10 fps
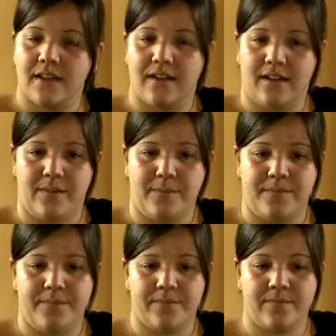
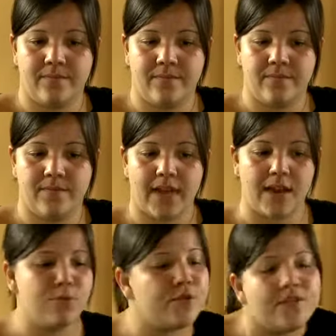I
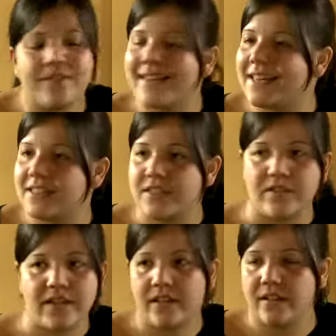wouldn't
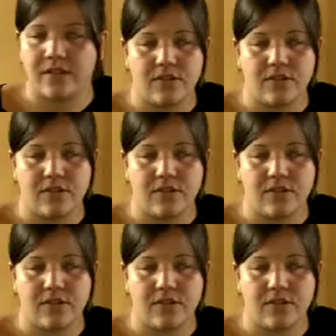necessarily